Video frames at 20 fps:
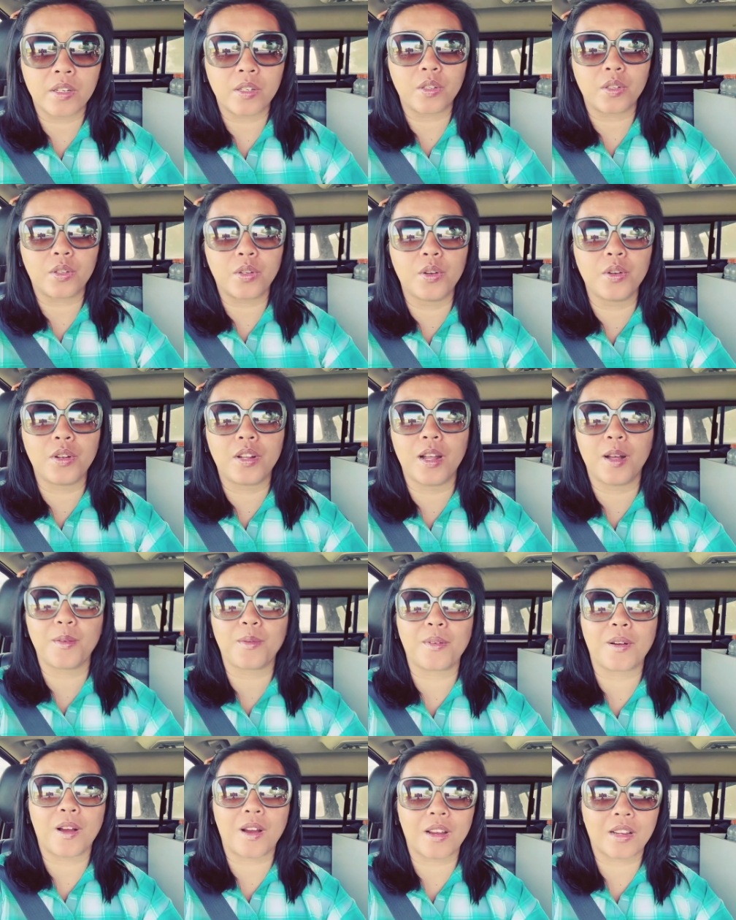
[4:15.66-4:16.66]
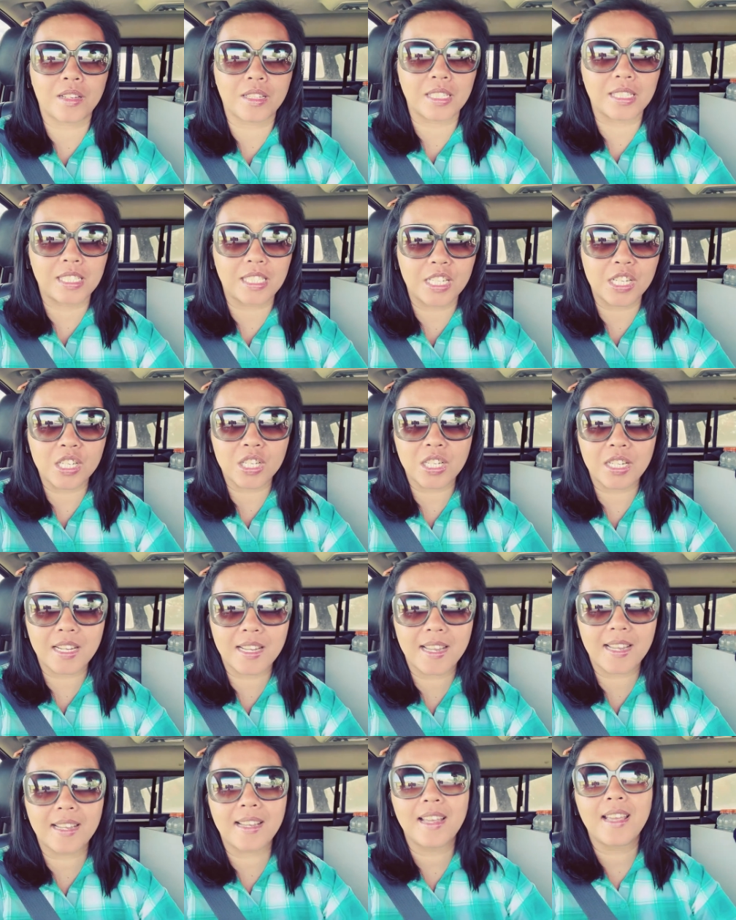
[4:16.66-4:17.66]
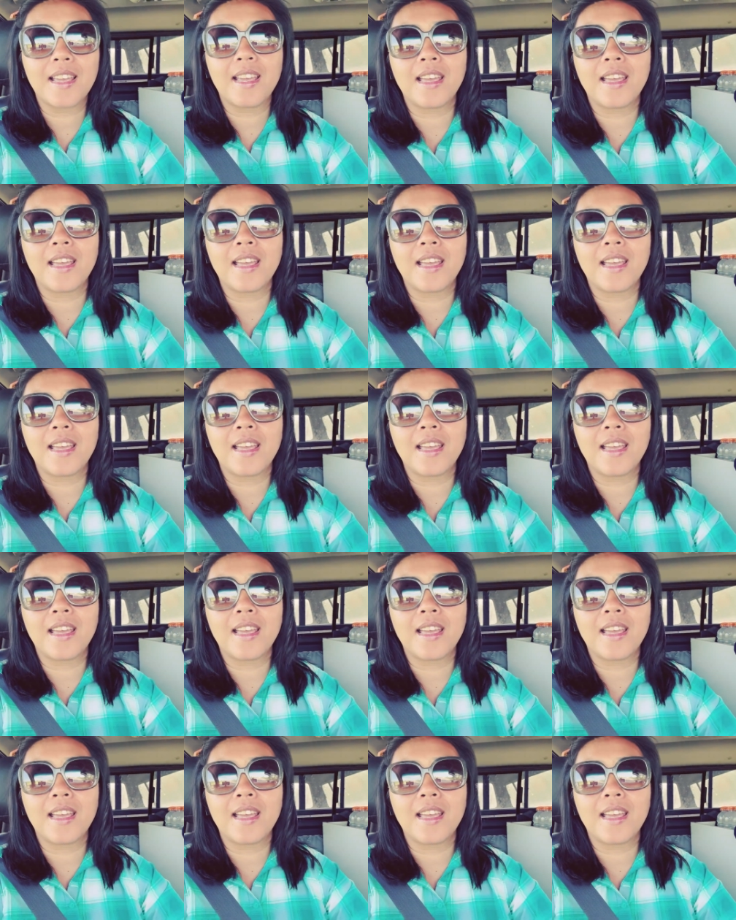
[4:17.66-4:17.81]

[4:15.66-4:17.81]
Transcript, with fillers: you don't have air conditioning